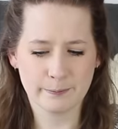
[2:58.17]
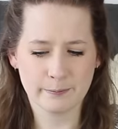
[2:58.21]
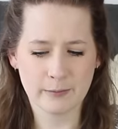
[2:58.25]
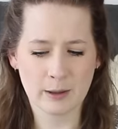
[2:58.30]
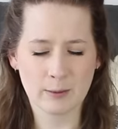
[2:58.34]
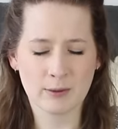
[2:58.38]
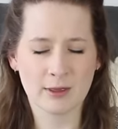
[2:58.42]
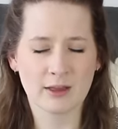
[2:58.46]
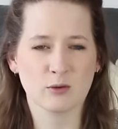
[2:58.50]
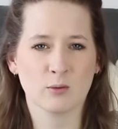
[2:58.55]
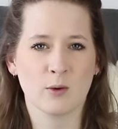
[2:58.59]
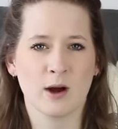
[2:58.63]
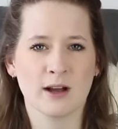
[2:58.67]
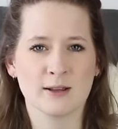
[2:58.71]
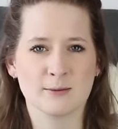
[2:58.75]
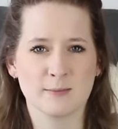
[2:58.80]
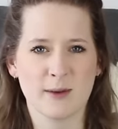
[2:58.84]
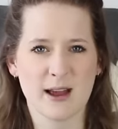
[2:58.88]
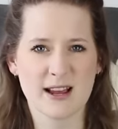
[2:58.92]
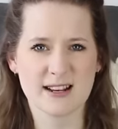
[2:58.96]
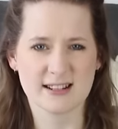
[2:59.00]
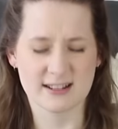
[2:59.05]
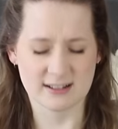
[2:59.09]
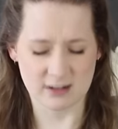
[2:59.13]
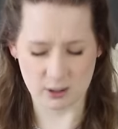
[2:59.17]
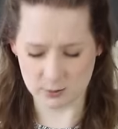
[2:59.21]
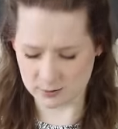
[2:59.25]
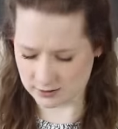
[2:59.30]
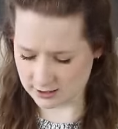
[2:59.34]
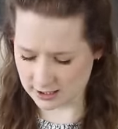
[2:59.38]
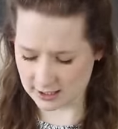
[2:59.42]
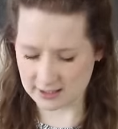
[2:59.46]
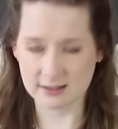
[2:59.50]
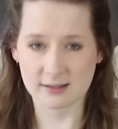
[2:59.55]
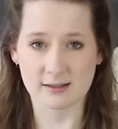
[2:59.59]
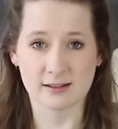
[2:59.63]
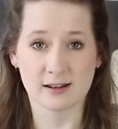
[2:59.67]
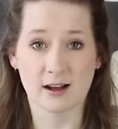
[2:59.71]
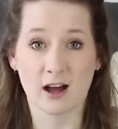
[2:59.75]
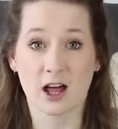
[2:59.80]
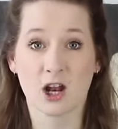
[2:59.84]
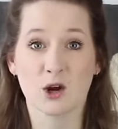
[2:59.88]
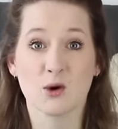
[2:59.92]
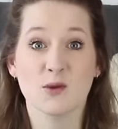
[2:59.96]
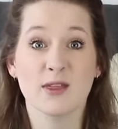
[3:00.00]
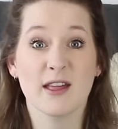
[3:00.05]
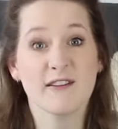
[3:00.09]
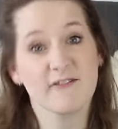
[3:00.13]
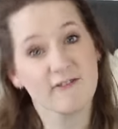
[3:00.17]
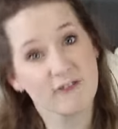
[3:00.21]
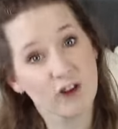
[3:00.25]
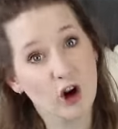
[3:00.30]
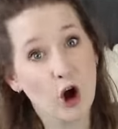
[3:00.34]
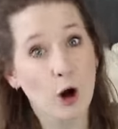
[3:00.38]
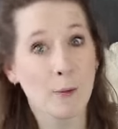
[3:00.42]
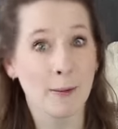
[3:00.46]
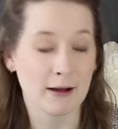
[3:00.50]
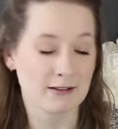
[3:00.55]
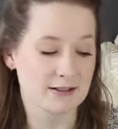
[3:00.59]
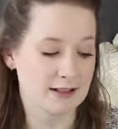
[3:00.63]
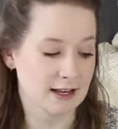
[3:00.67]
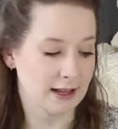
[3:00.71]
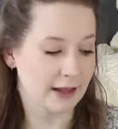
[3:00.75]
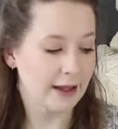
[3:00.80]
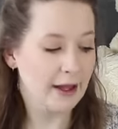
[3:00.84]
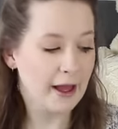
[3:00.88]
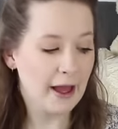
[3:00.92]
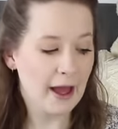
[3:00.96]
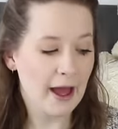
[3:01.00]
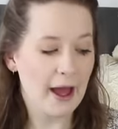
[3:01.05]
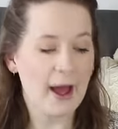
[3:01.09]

Maybe that's why it's painted. I was testing the colour and then forgot about it.